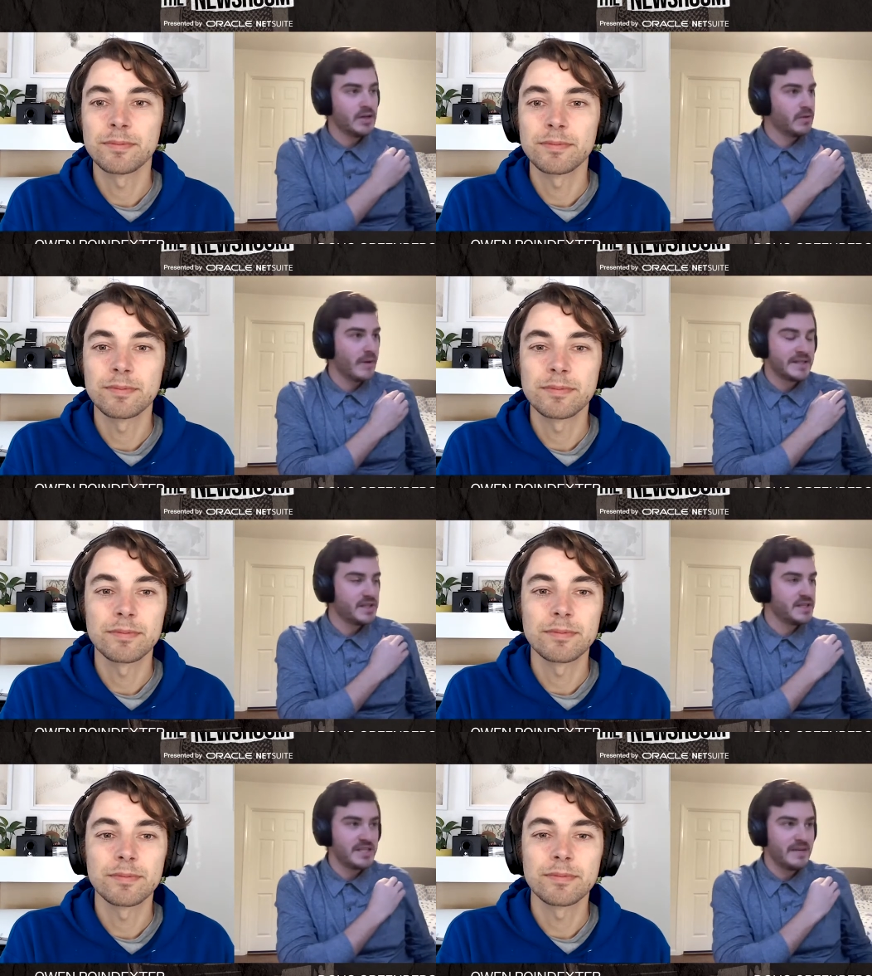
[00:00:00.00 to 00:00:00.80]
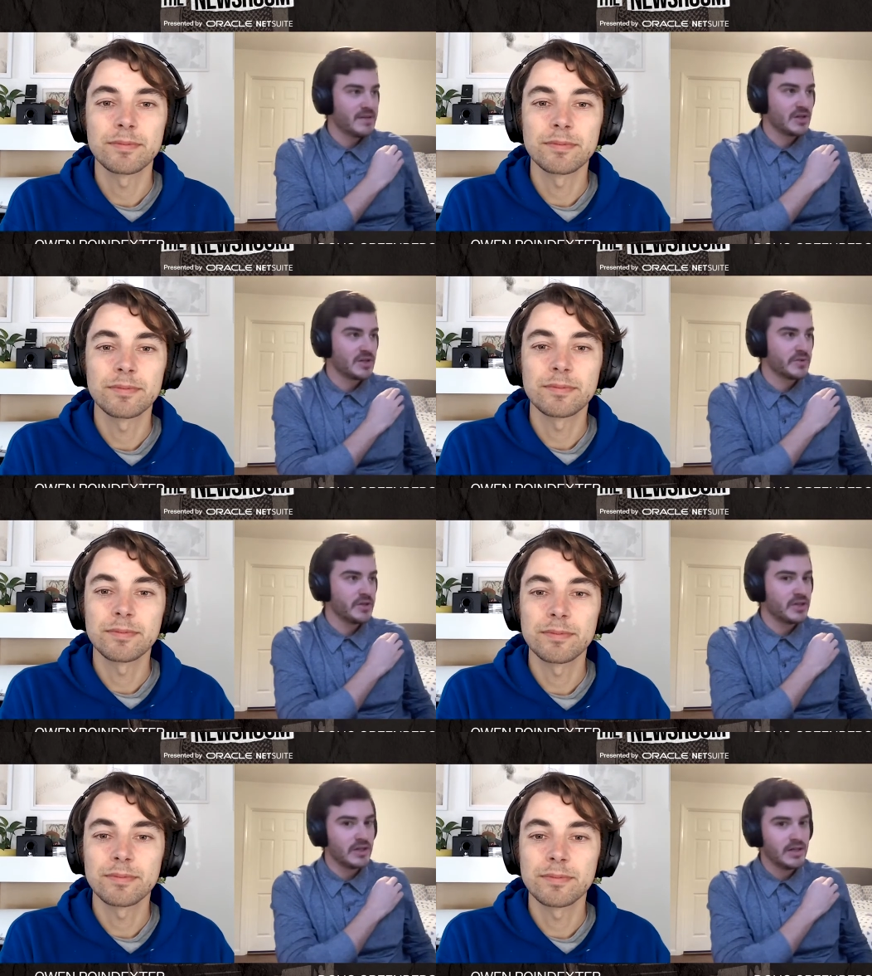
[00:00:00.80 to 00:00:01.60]
Speaker 1: The rest of the team has looked
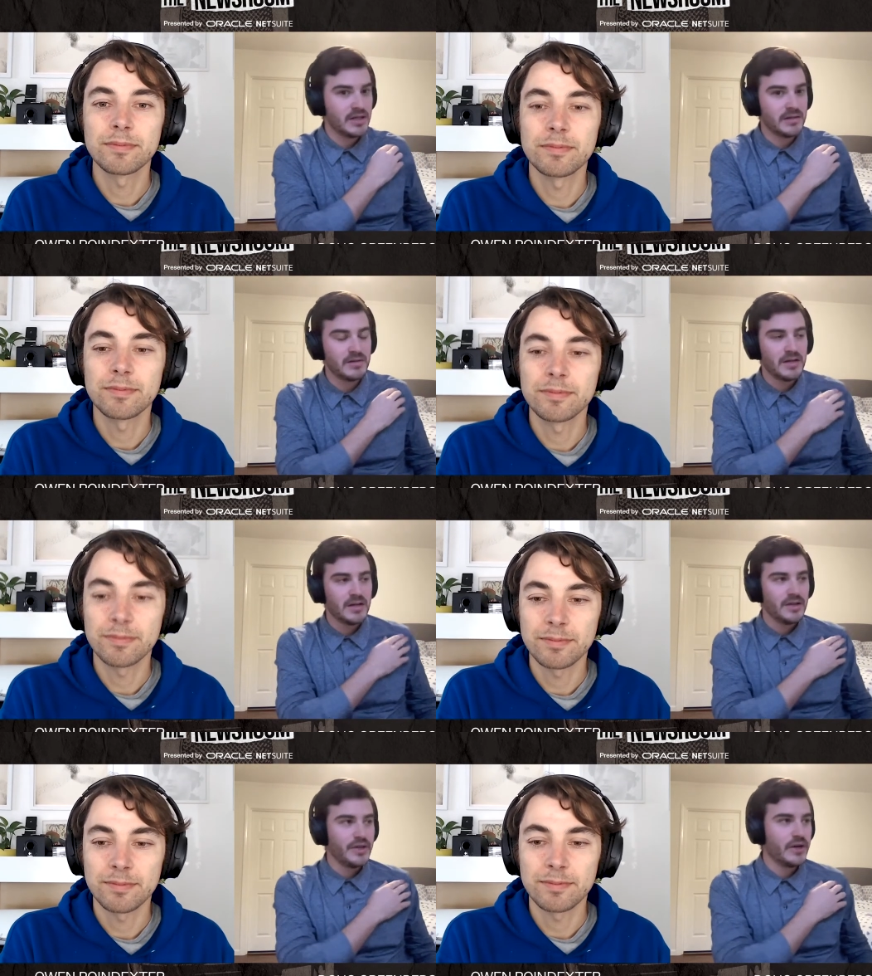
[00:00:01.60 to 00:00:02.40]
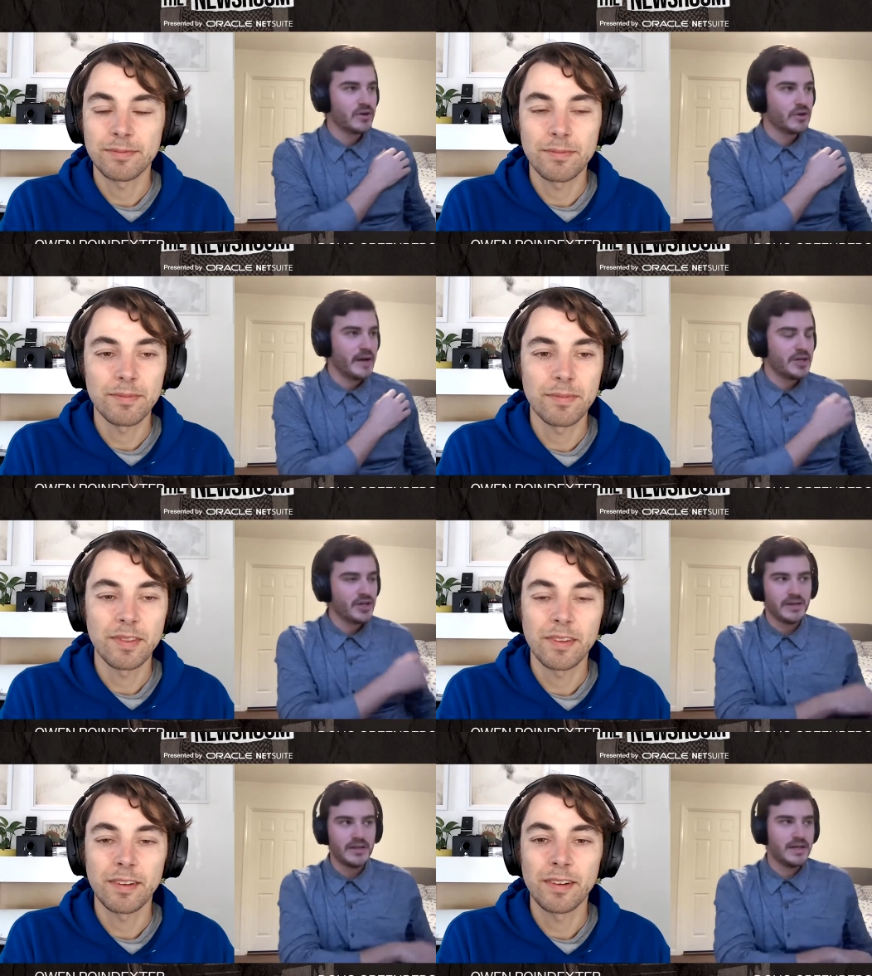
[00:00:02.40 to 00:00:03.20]
really good. And, you know,
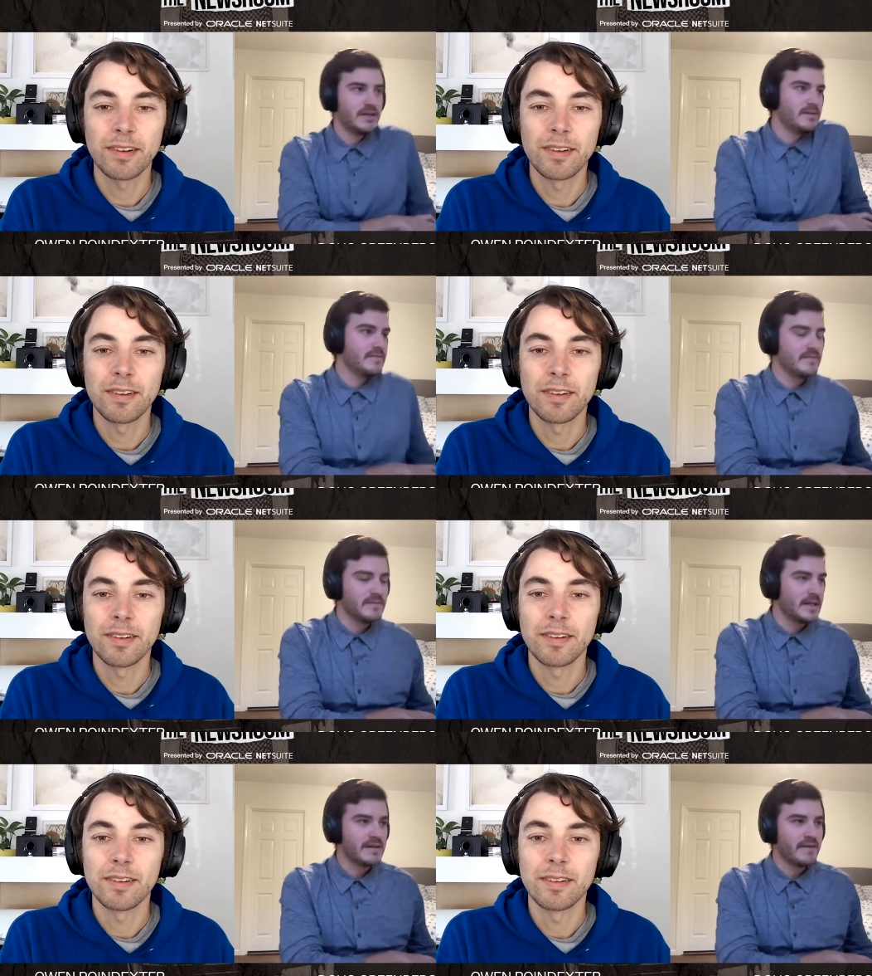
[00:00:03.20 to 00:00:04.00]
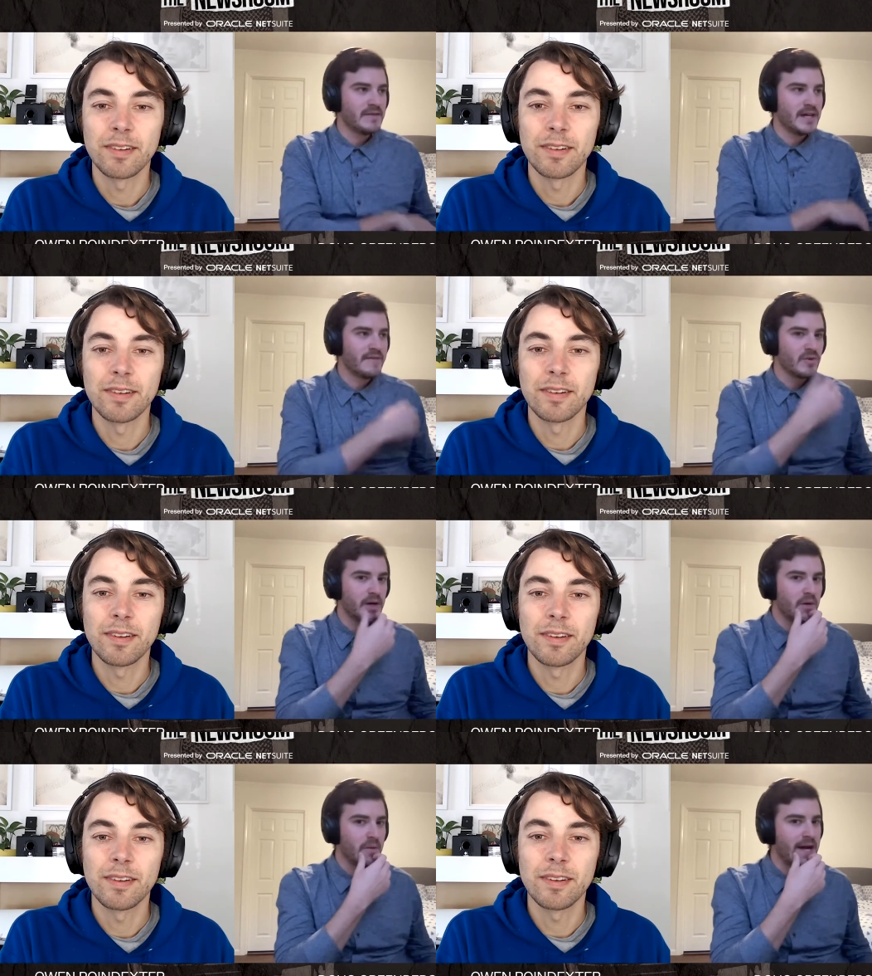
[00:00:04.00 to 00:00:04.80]
Croatia, they, they never, they never
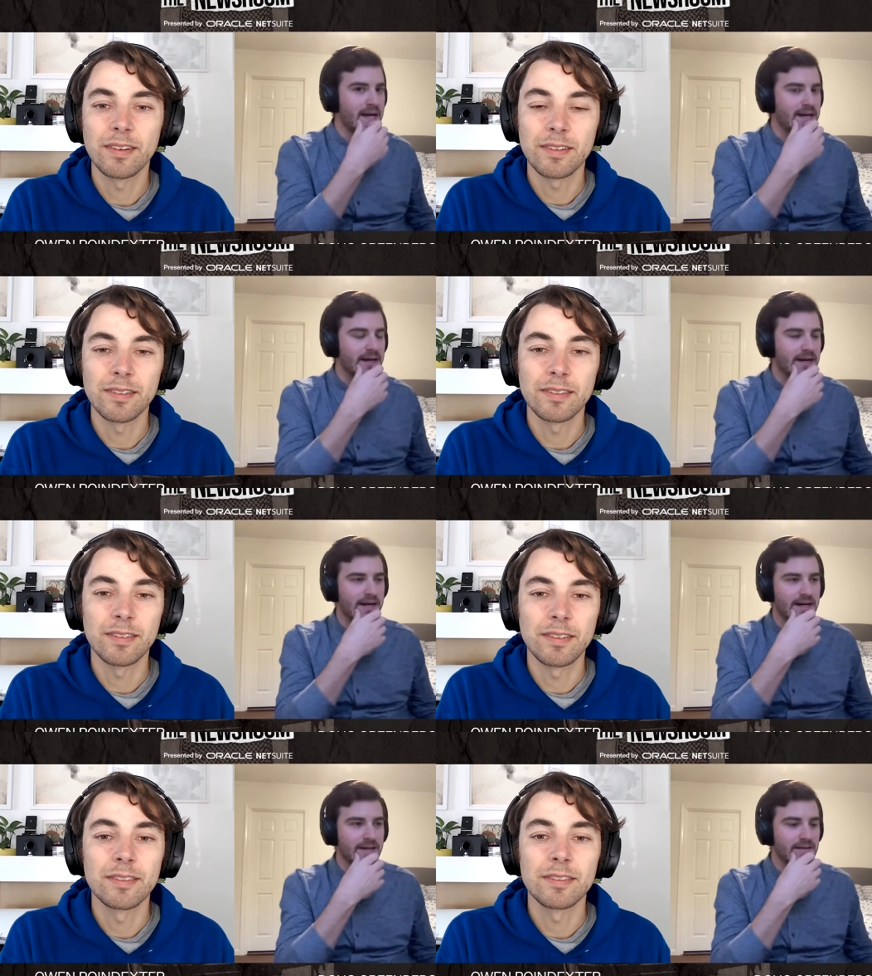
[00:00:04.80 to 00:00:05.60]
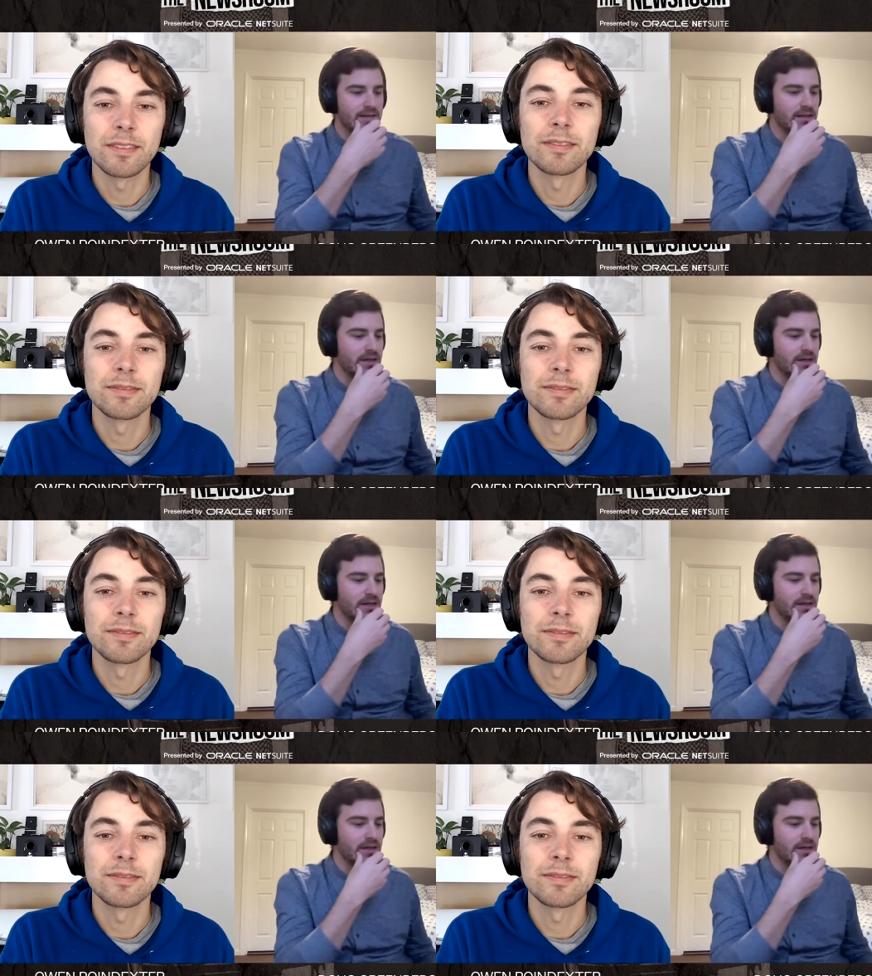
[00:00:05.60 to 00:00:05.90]
went away. Uh, you